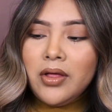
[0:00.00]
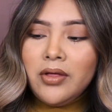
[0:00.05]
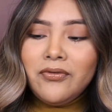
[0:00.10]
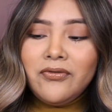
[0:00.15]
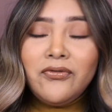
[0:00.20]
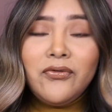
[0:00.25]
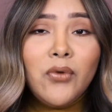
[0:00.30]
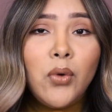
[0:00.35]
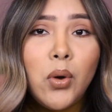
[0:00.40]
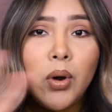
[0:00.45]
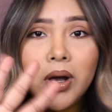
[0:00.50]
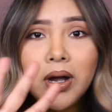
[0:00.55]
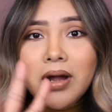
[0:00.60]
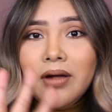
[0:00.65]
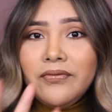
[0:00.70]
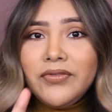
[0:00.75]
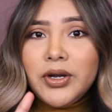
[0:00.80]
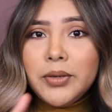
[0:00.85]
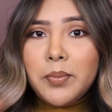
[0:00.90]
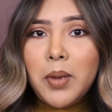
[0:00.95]
4
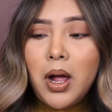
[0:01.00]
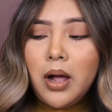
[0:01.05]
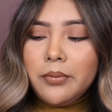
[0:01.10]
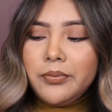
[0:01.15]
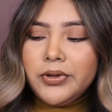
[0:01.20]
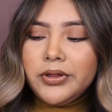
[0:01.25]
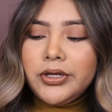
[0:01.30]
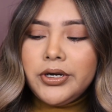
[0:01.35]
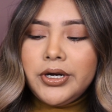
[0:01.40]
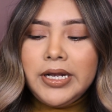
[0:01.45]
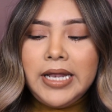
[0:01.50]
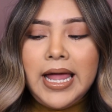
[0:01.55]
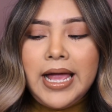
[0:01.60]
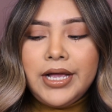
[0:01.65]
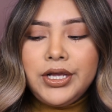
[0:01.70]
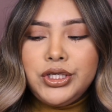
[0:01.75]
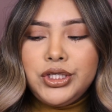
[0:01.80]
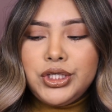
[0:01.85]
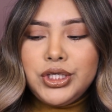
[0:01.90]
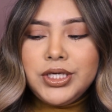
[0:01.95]
of their popular
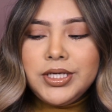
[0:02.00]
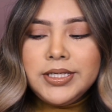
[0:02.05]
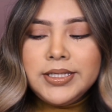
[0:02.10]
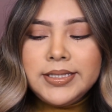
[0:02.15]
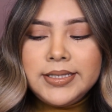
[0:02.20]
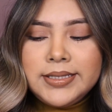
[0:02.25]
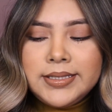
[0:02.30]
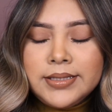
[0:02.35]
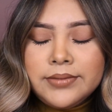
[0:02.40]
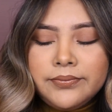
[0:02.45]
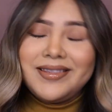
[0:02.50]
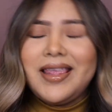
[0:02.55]
lashes.